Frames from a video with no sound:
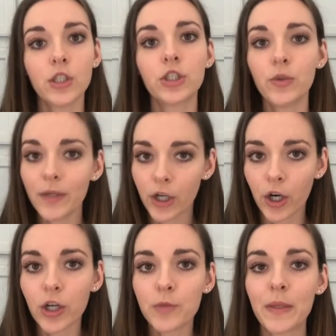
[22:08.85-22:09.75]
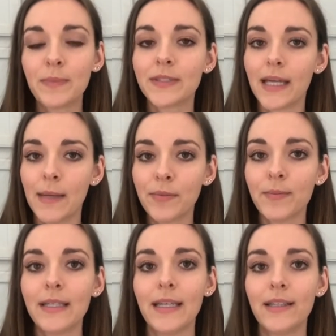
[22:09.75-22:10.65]
to encourage people to
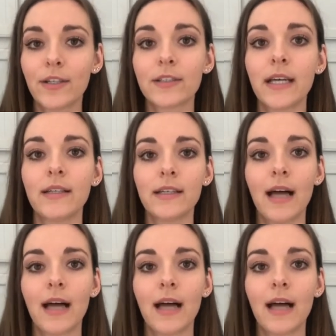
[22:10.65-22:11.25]
implement in their daily